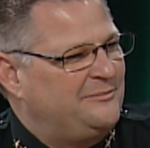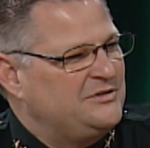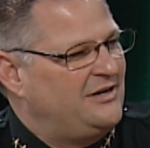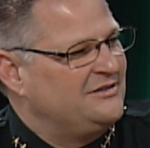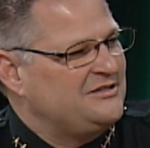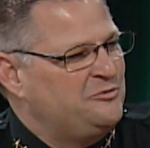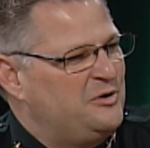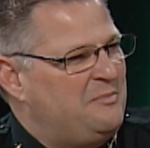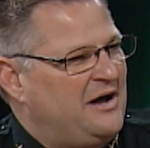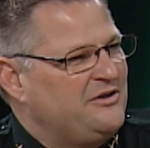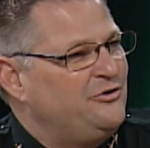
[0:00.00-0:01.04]
Tell us a little bit
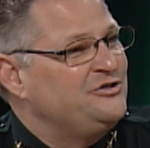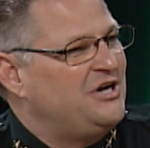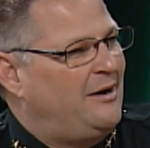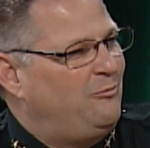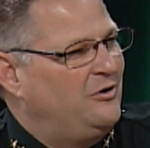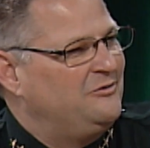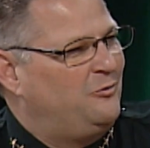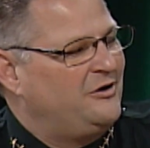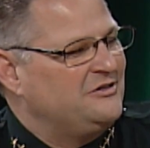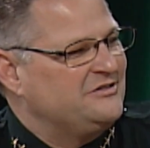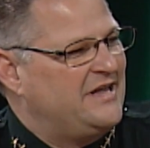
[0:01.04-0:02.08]
about your job.
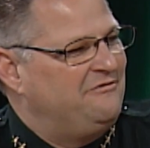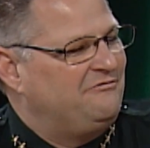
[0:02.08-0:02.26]
What else does that